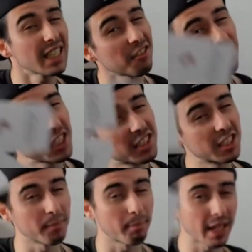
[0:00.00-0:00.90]
not facing
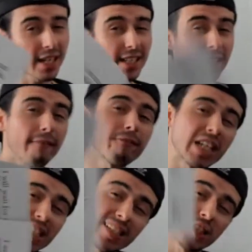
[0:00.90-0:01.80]
the pain, not
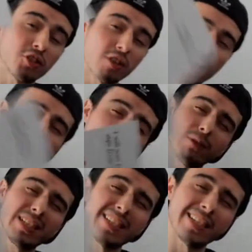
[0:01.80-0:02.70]
facing the trauma,
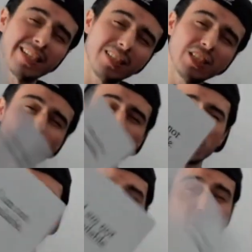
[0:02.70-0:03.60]
really healing, doing
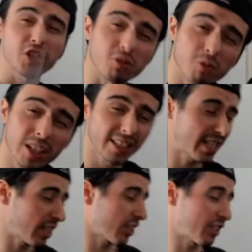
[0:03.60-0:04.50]
the spiritual work.
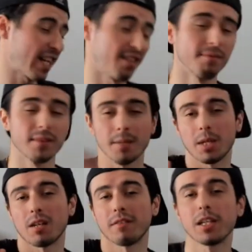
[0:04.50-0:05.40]
They just saying, I'm
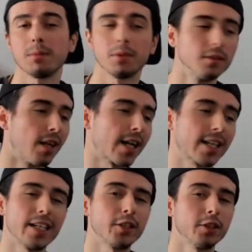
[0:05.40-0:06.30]
not available. I
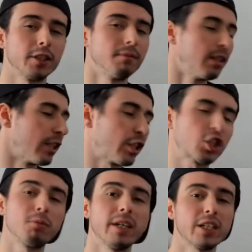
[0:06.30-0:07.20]
can't do it. It's
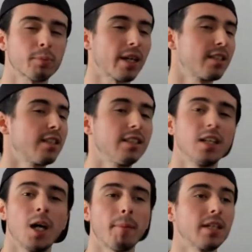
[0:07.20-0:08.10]
too much. Pisces
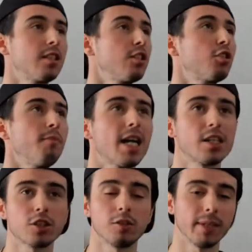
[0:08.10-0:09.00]
too
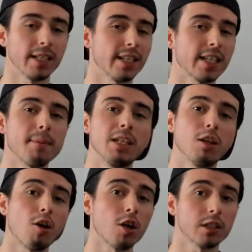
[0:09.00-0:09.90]
magical, man. They got me
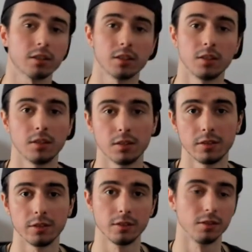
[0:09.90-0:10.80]
lost.
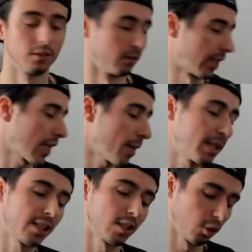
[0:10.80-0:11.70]
They got
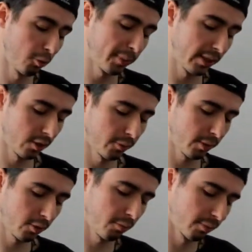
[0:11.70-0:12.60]
me in the loopy loop
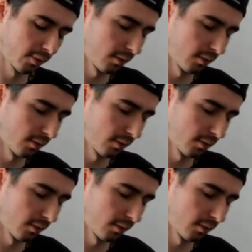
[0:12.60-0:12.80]
loop.